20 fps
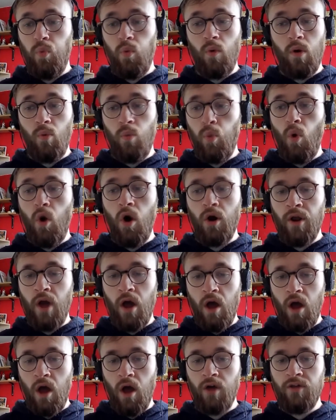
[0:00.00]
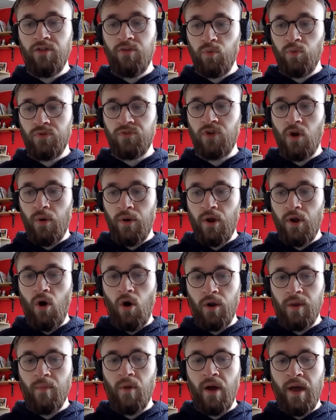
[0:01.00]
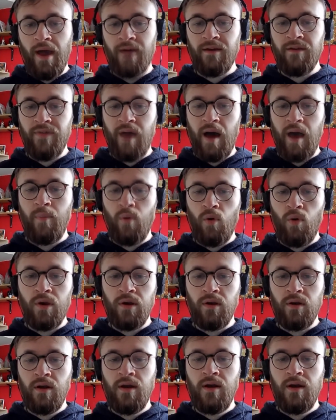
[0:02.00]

what on earth was going on in my head at that point?